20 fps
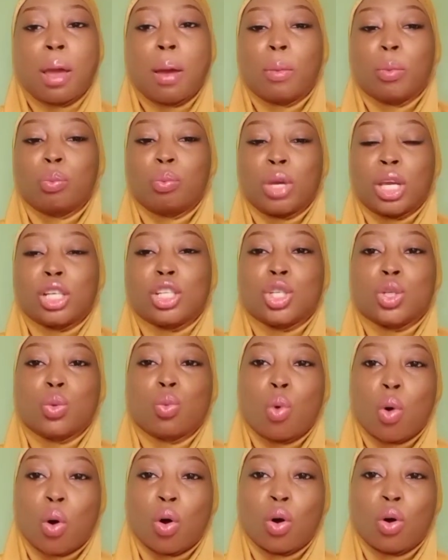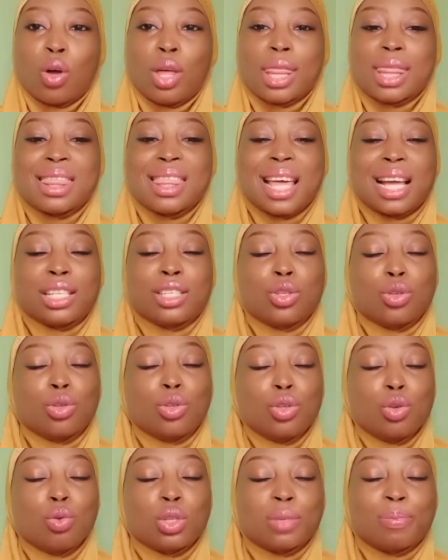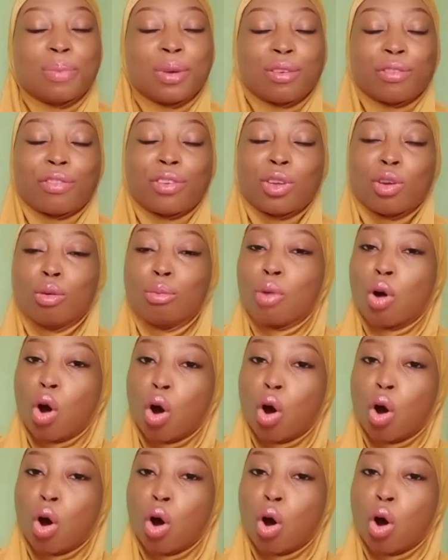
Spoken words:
make sure that you use perfume